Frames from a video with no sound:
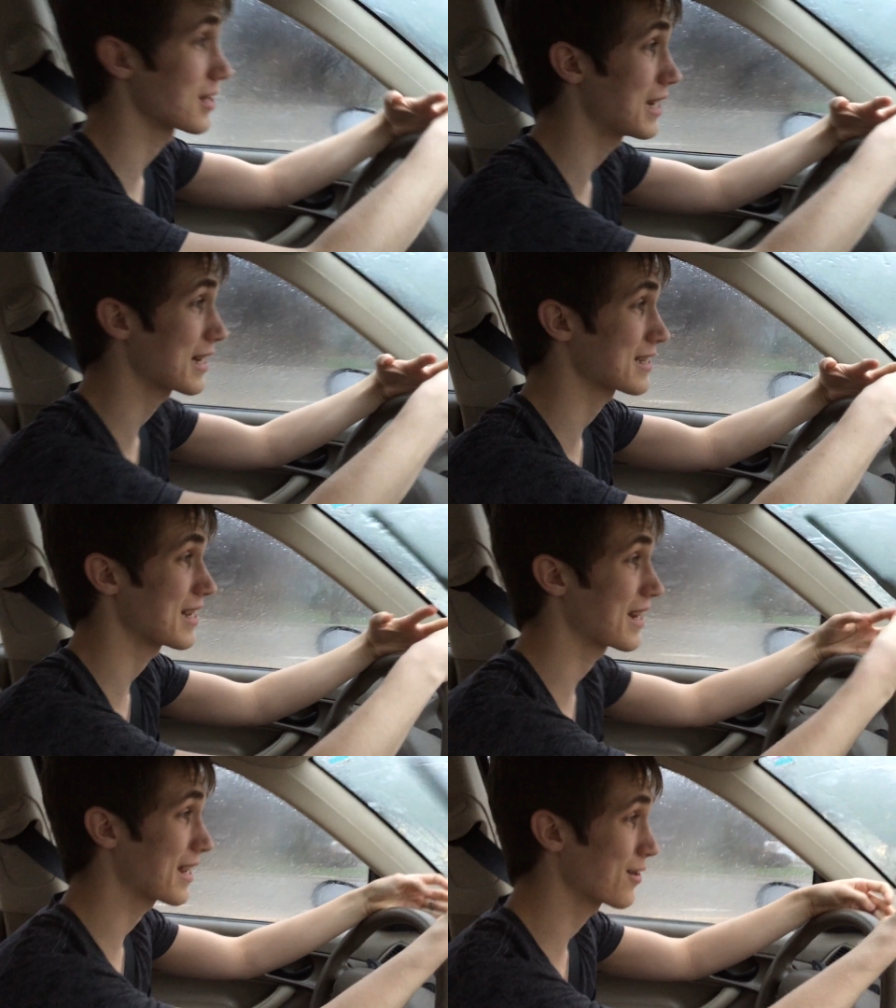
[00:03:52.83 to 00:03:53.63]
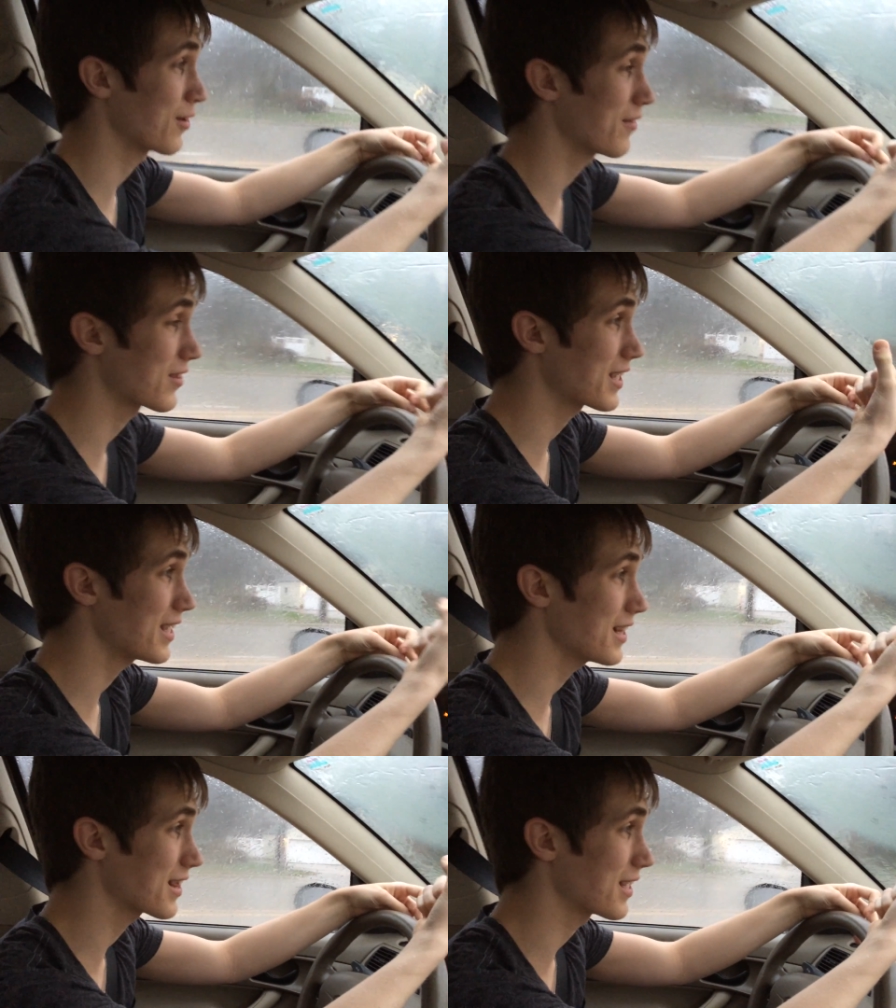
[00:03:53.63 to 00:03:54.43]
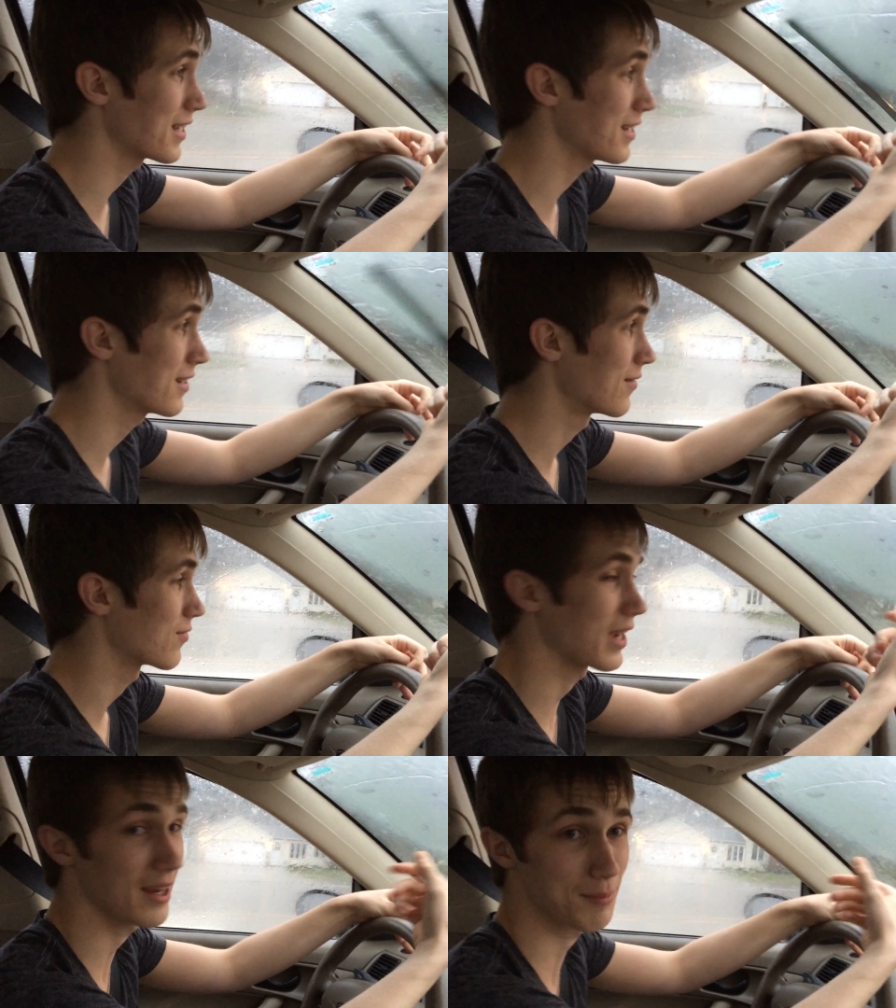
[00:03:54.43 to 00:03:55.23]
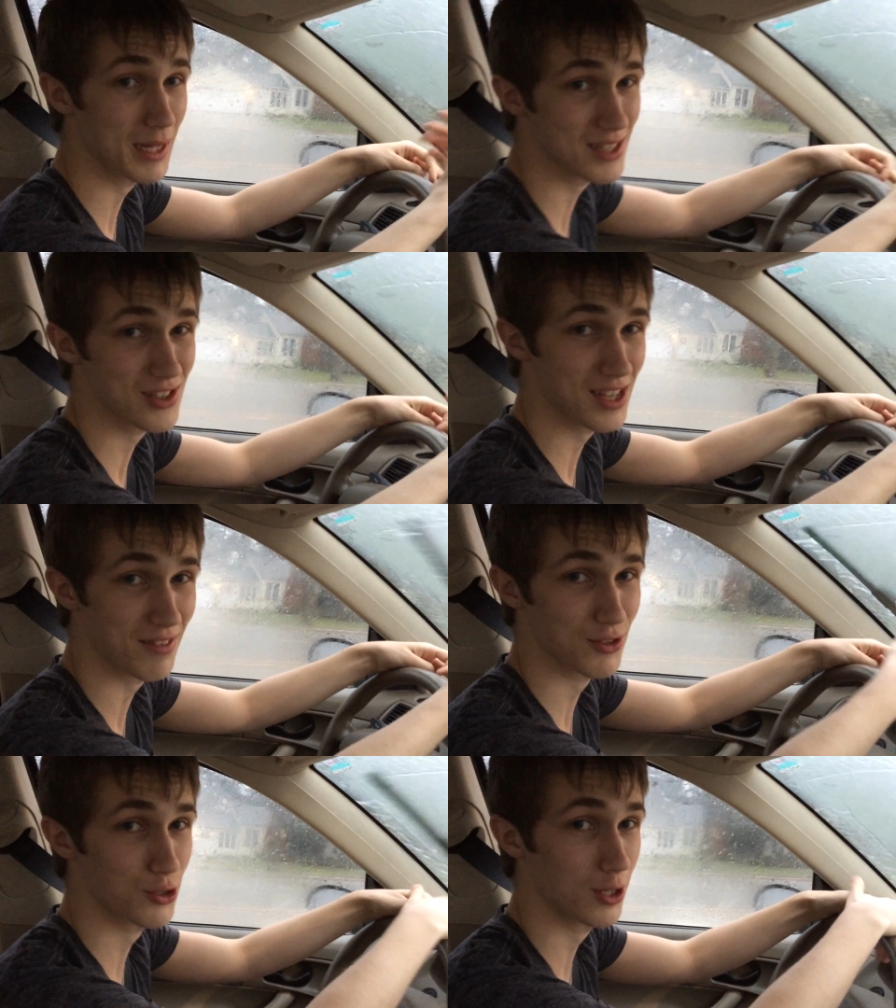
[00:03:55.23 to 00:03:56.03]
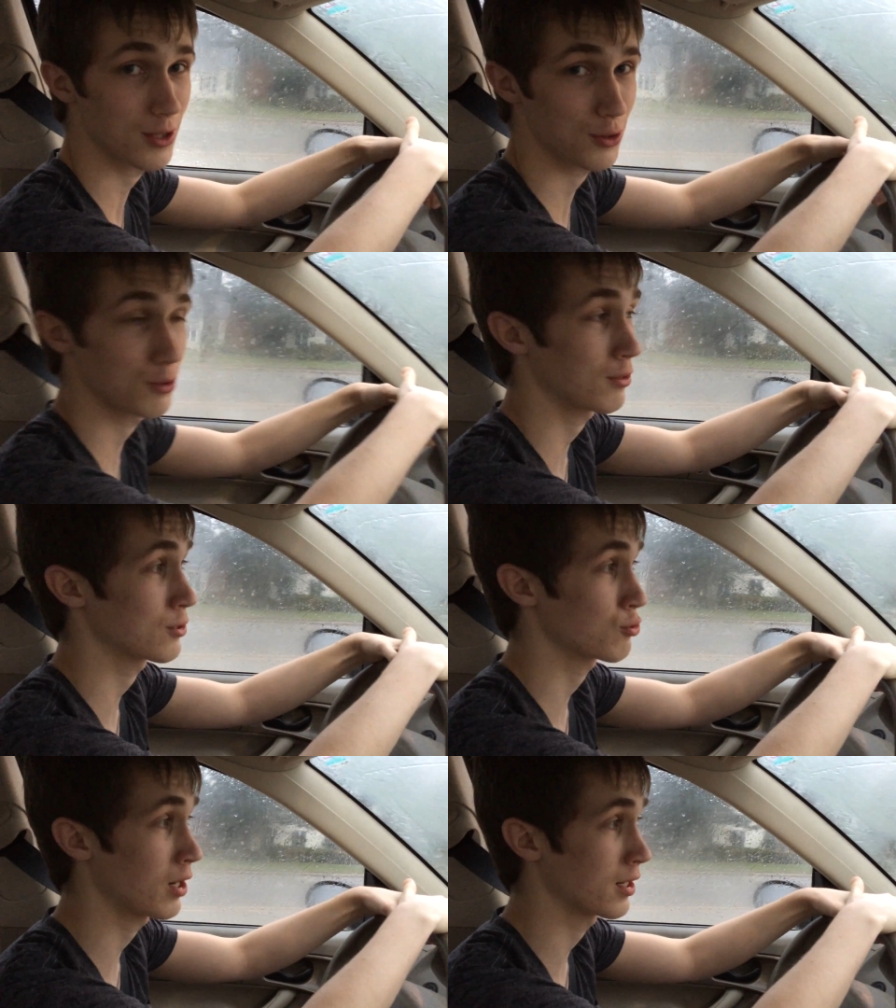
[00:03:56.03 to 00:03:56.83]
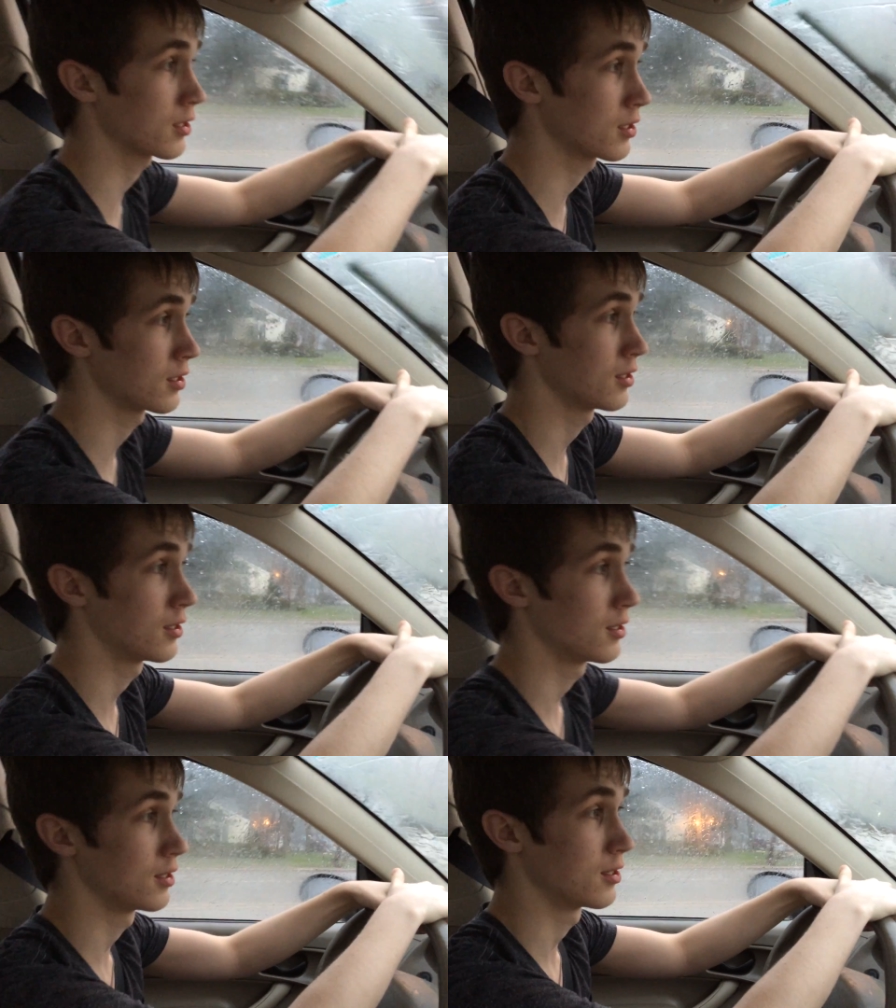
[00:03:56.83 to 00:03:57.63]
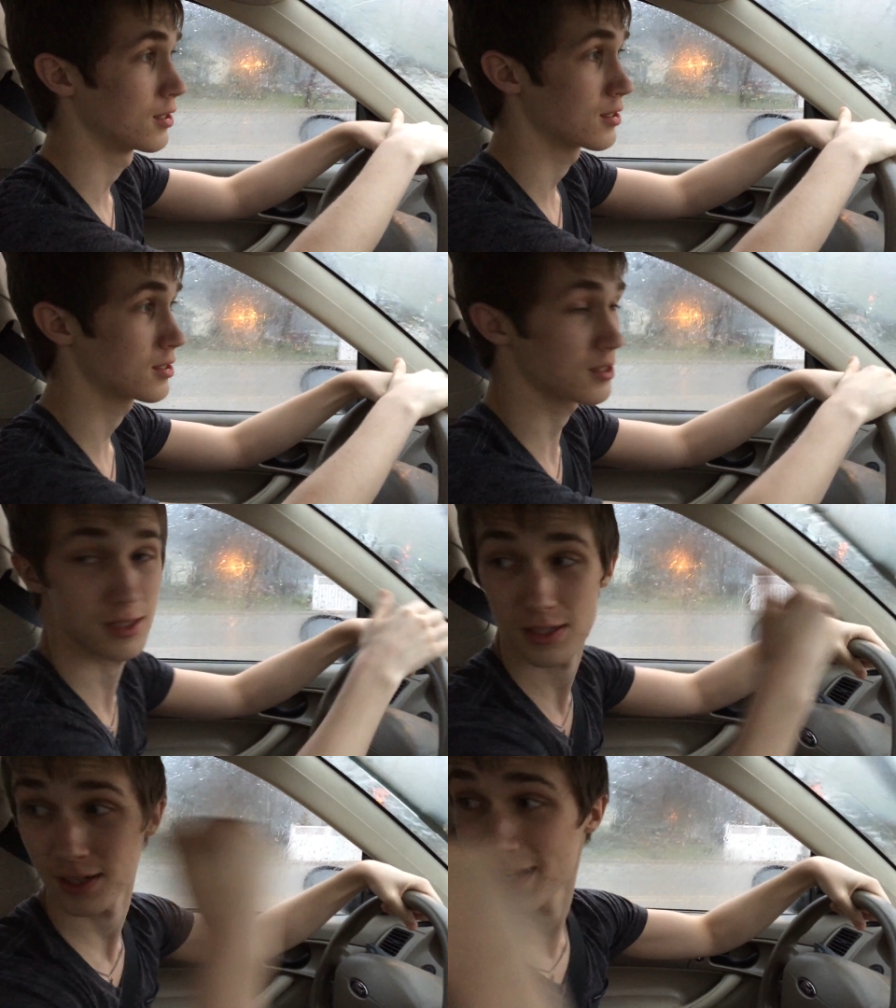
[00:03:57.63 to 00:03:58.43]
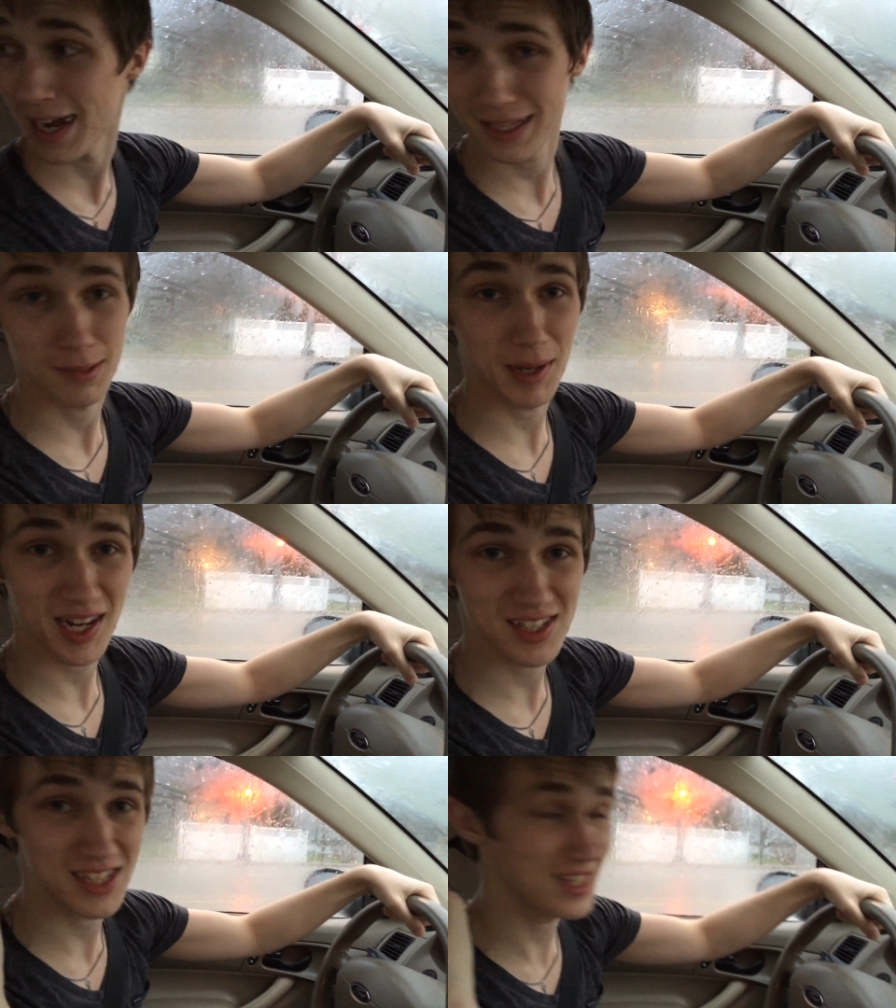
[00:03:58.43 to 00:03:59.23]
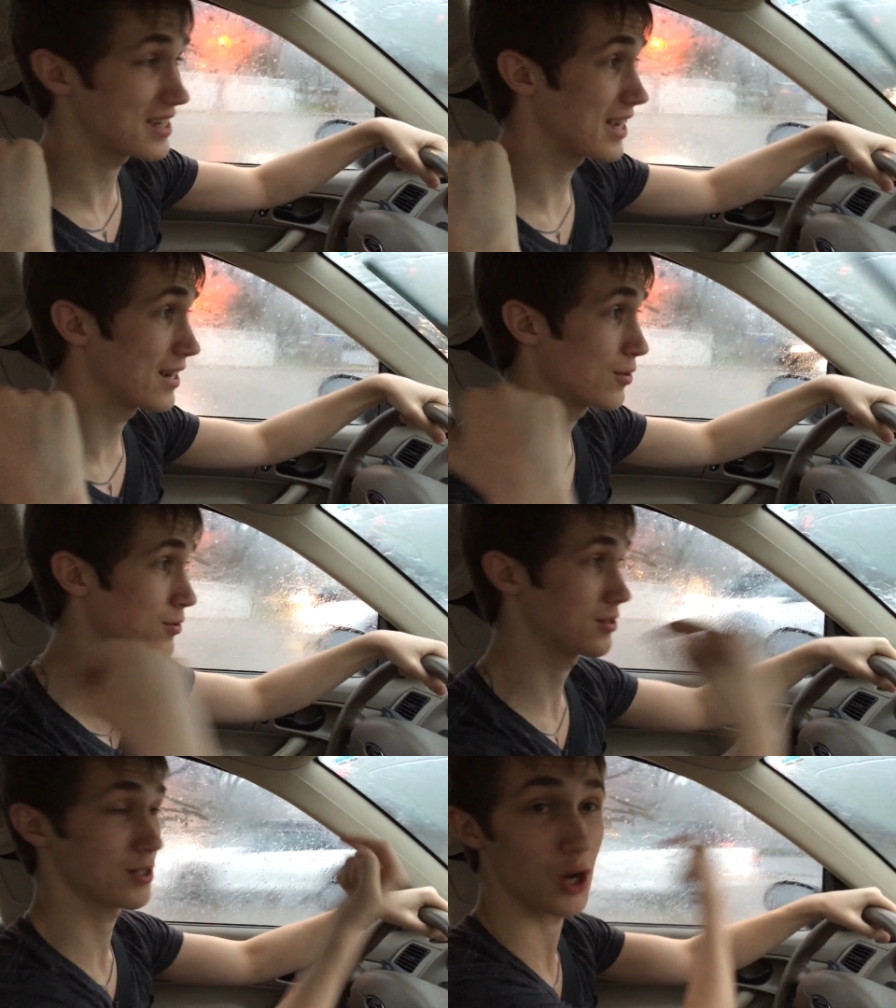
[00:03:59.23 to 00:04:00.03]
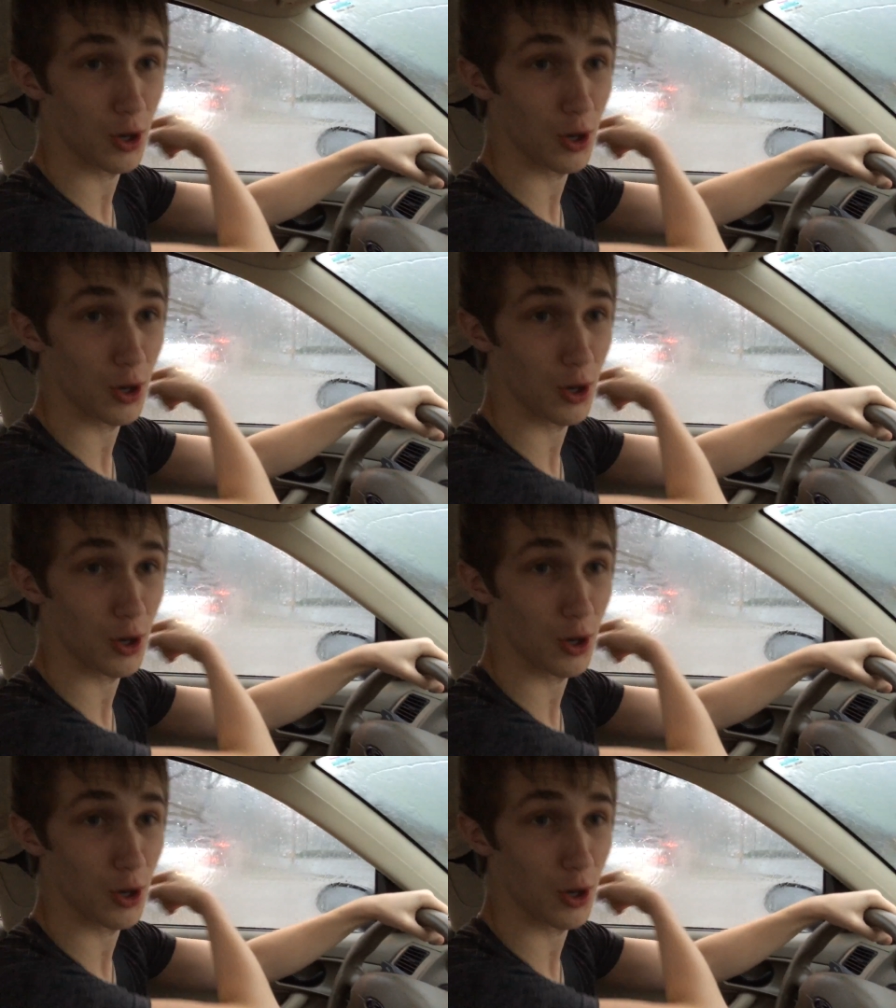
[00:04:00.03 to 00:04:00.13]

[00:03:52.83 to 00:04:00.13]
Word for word: are locked and I don't have the key thingy, I basically have to crawl through the trunk to knock the back seat down, to